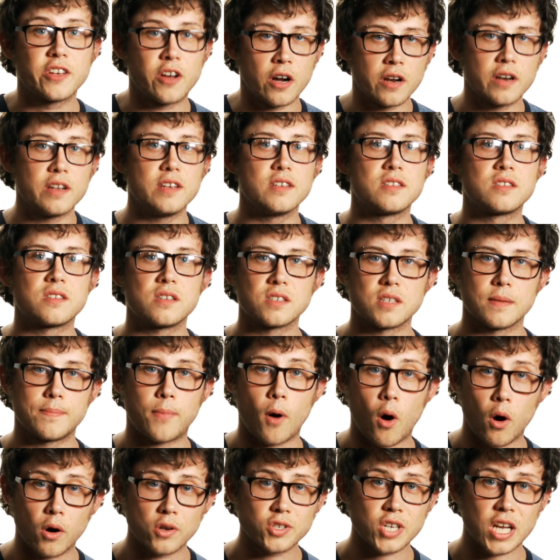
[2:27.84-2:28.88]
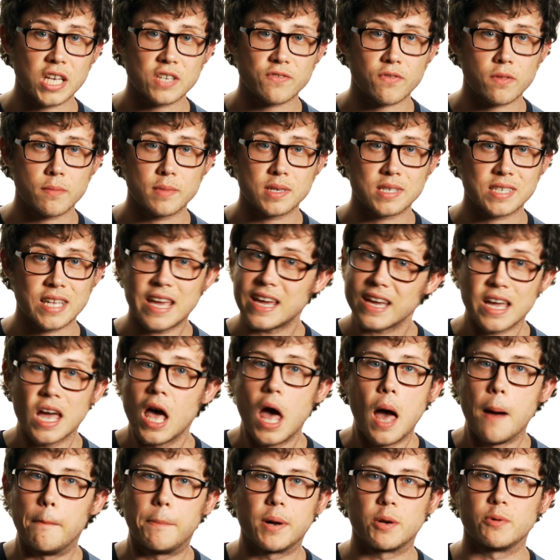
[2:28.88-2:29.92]
Gunn has since apologised for the mistake,
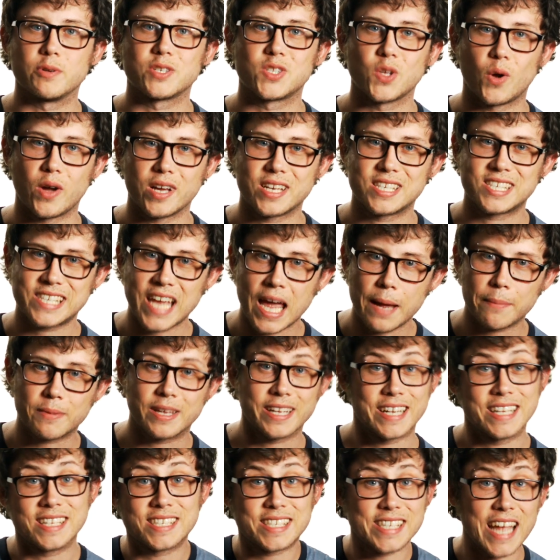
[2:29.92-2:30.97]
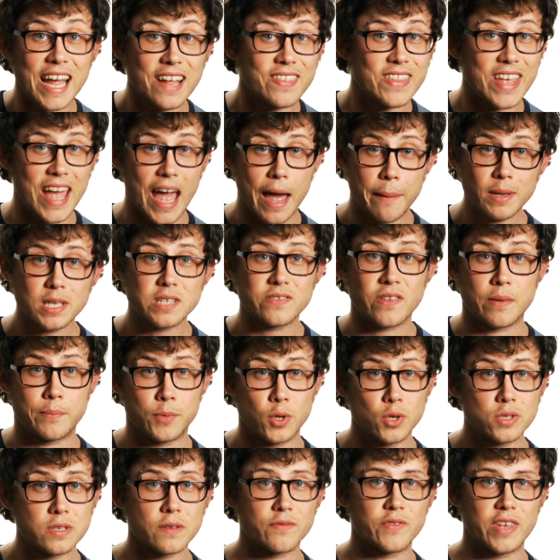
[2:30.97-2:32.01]
but it was not accepted. Instead, the image of
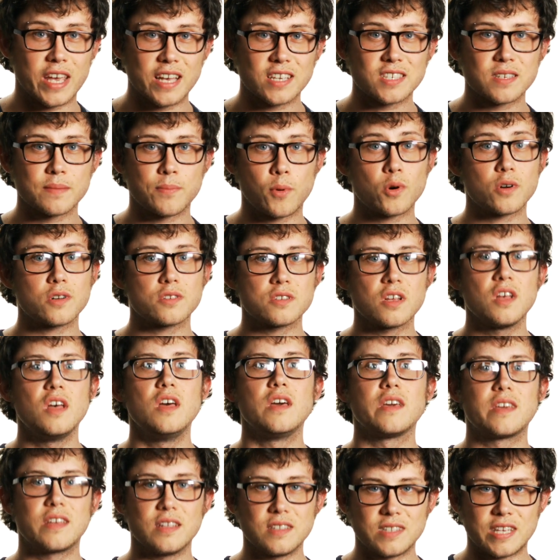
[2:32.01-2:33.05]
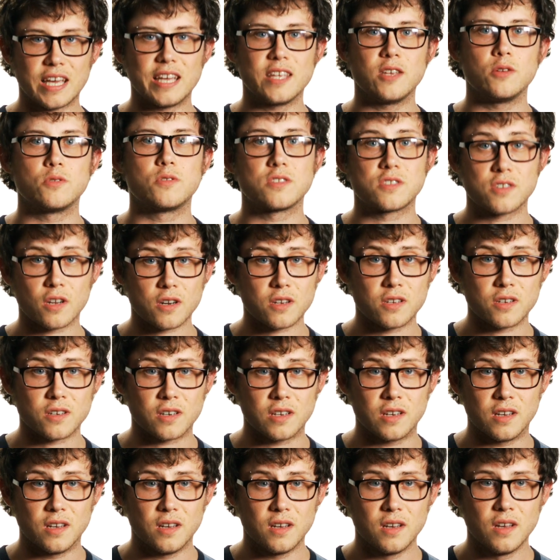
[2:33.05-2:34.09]
abusive Yes supporters continued to circulate.